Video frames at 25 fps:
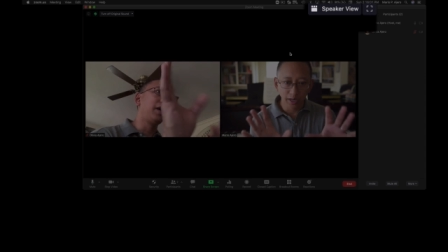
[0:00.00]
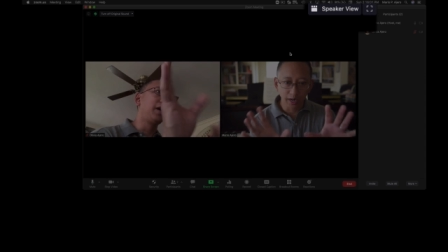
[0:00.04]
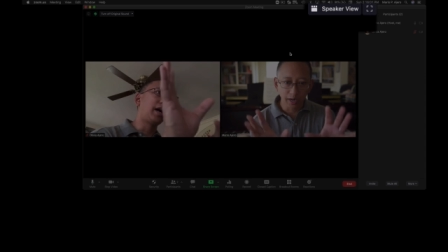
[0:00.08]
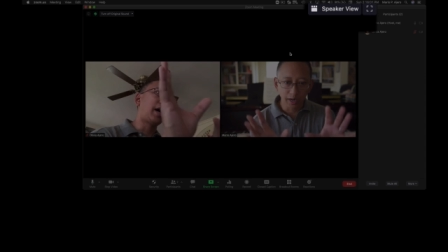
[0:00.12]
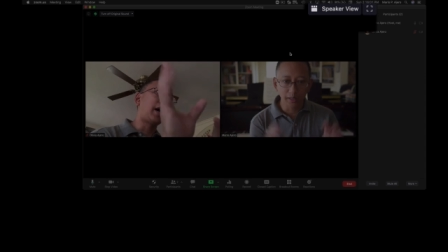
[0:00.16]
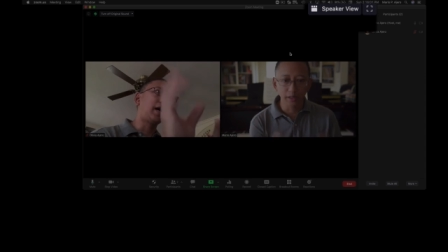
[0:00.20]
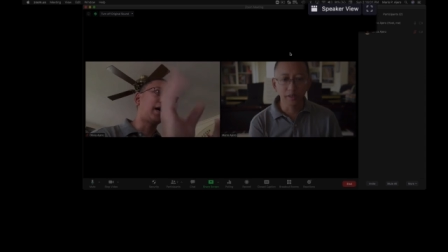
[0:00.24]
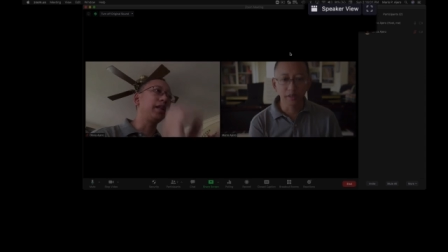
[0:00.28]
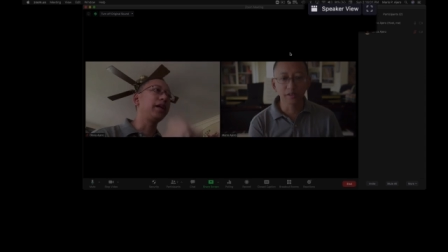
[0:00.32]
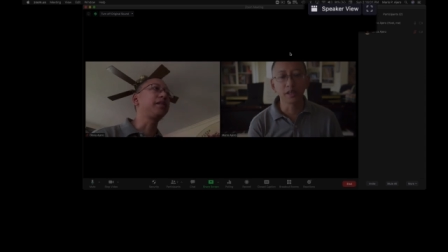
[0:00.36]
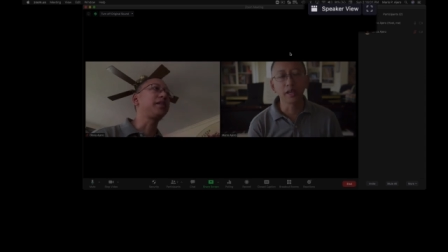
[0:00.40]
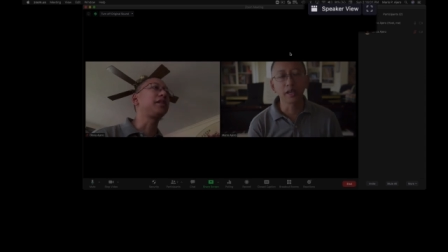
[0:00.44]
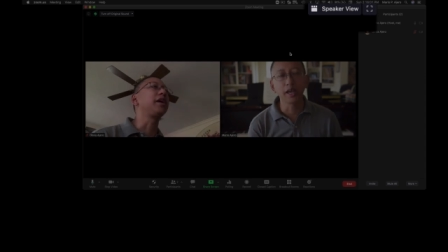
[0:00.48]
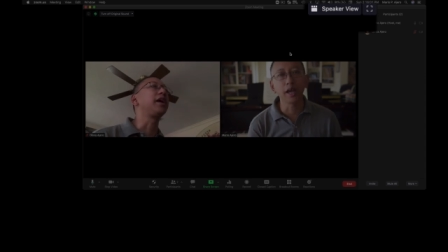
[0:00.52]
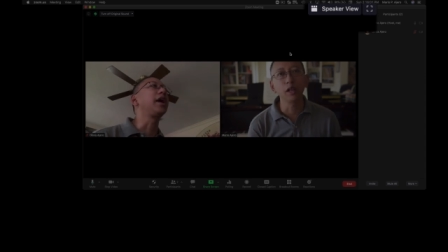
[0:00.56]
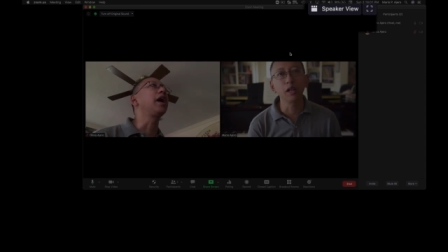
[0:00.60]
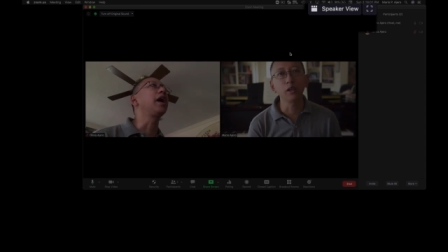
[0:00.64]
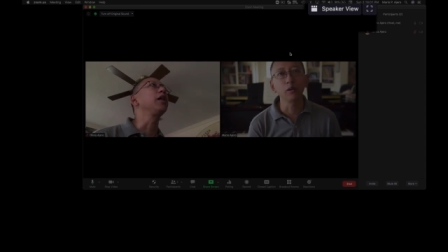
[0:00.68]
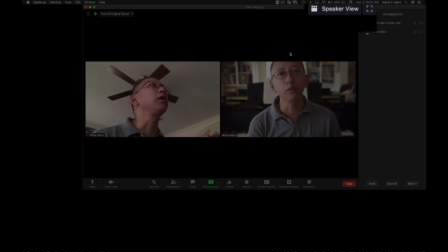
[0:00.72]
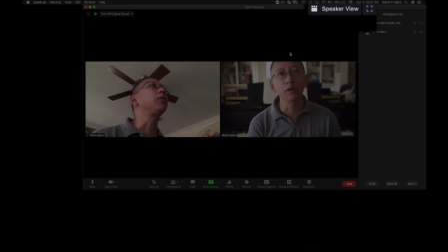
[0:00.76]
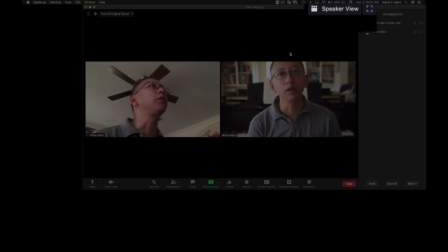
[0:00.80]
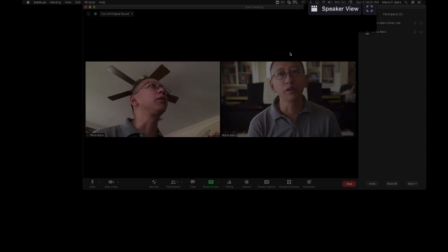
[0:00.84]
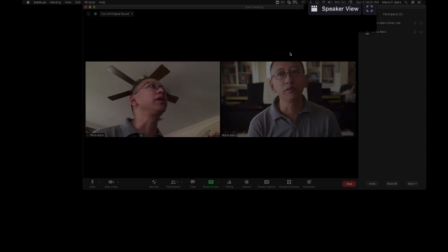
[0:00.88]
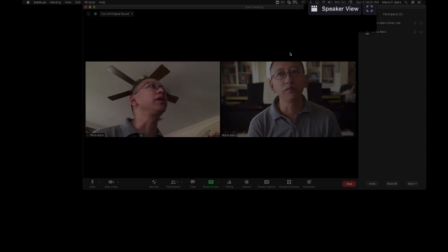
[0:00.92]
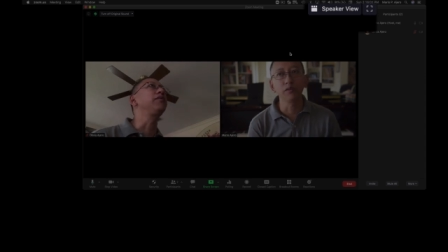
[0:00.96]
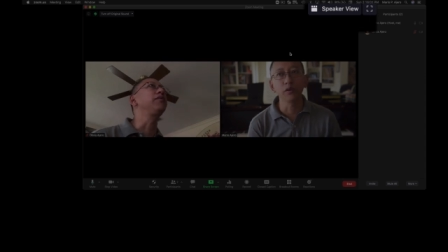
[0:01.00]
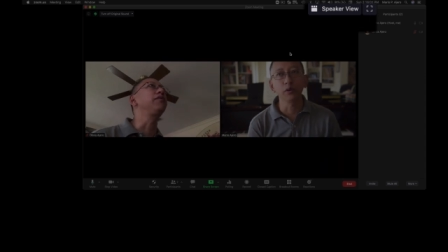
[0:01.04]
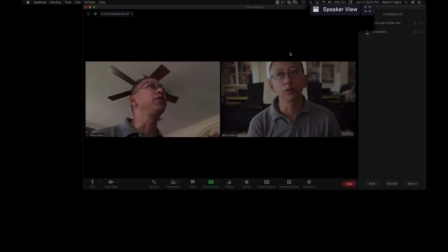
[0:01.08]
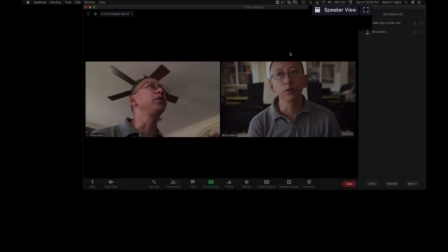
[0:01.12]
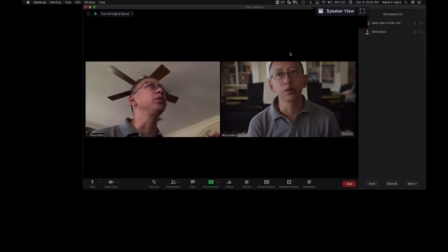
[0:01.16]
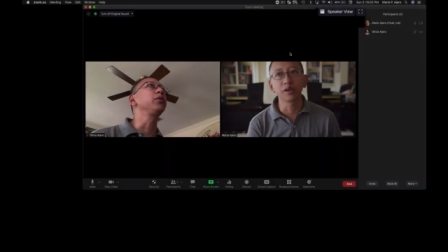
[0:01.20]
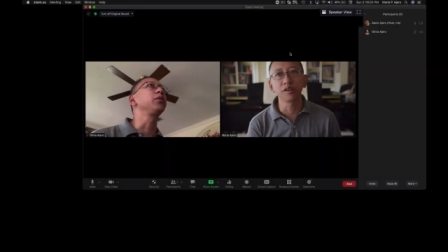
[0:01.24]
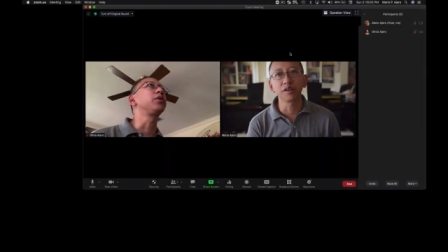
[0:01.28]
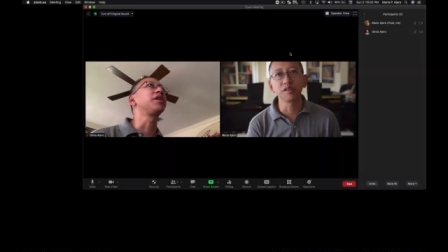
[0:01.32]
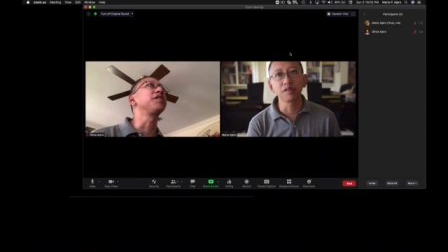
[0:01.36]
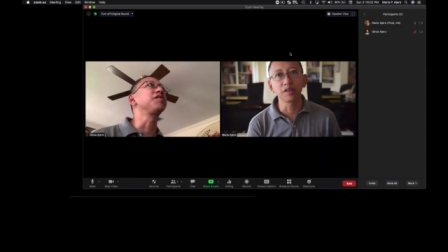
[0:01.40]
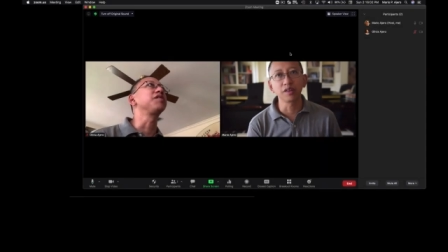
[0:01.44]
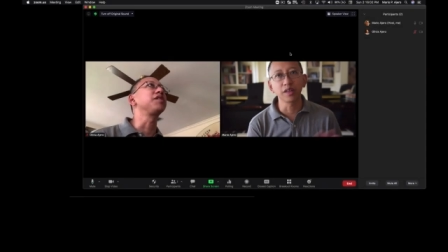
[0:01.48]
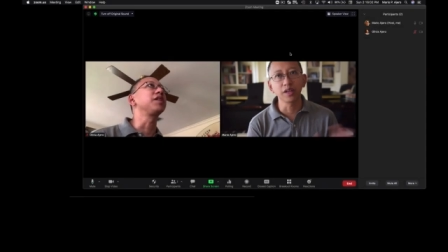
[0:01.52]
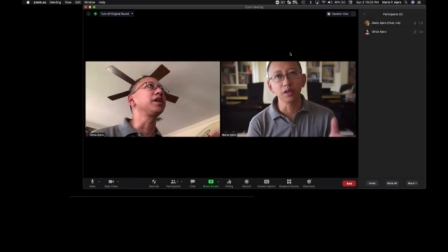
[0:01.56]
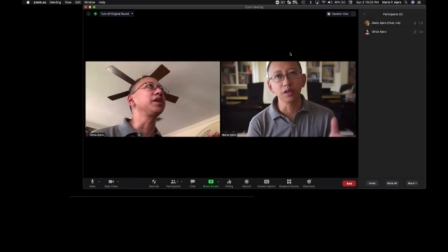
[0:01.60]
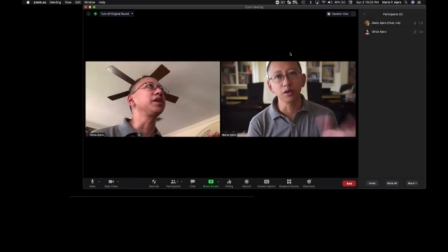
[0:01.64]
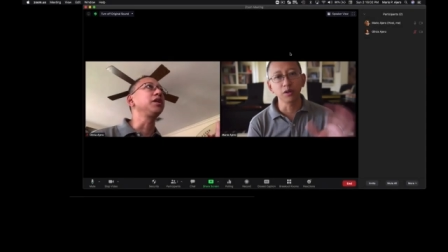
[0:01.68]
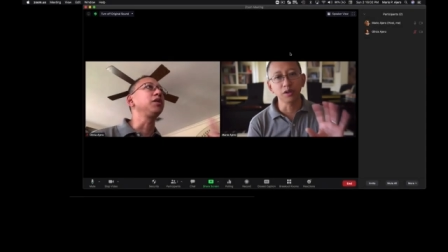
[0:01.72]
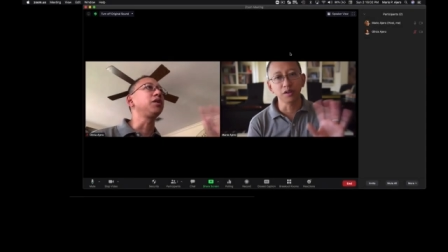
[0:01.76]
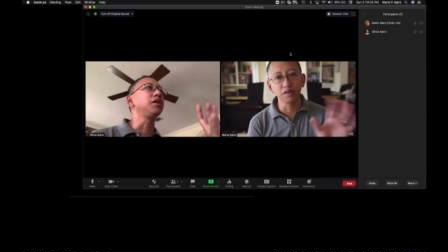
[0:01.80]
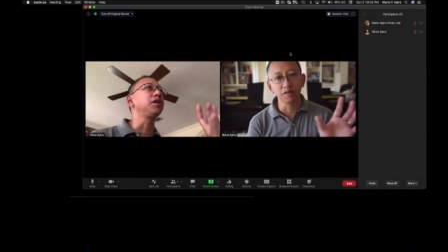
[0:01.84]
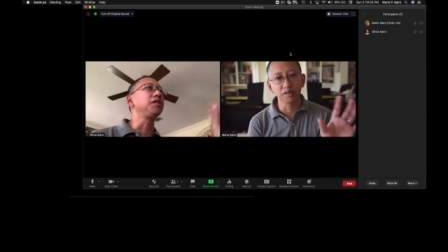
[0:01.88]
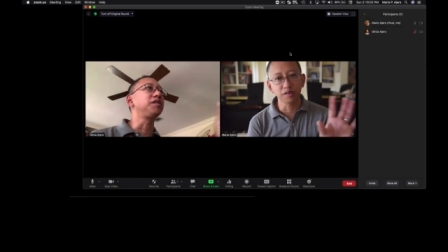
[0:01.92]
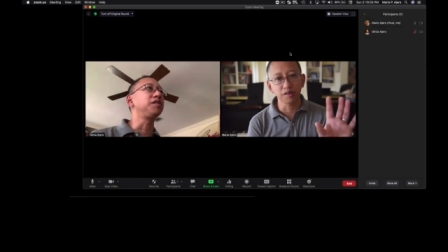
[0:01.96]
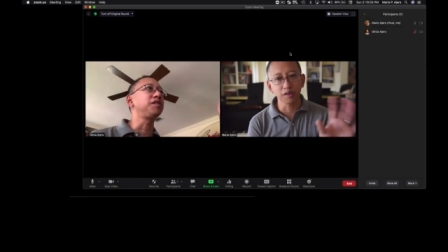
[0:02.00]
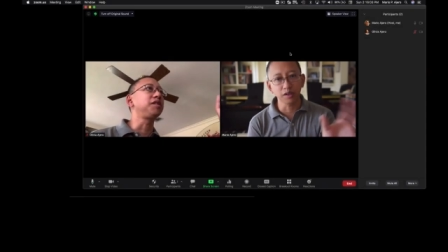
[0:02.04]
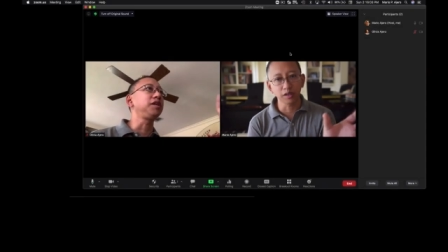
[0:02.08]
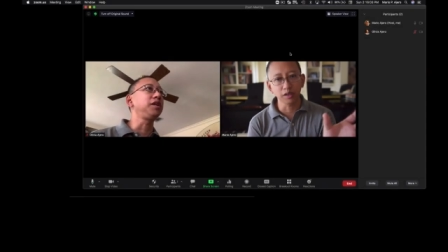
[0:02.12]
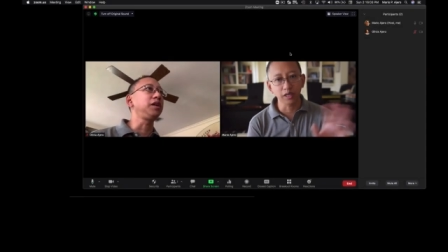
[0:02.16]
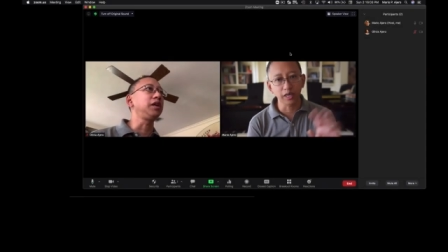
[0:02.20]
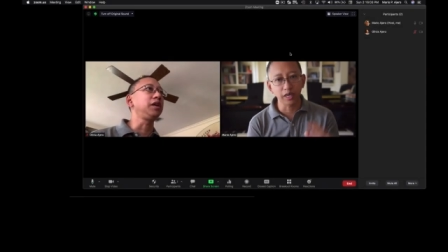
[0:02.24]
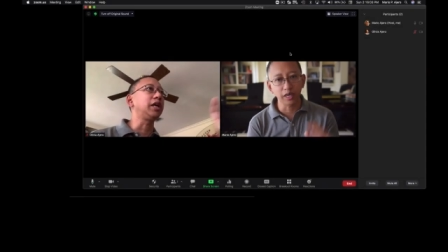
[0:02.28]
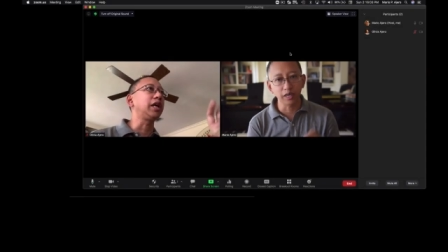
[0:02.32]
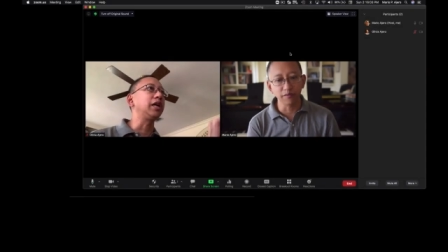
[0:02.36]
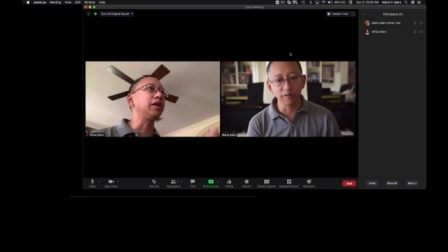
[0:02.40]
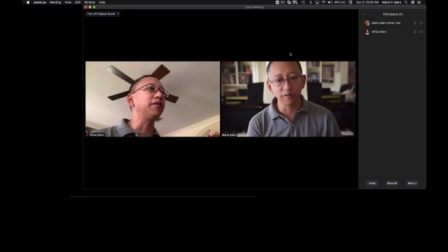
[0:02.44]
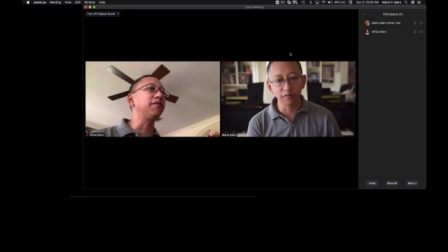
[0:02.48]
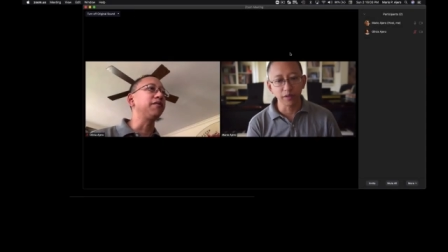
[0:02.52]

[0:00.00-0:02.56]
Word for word: I like the gallery view because then you could see kind of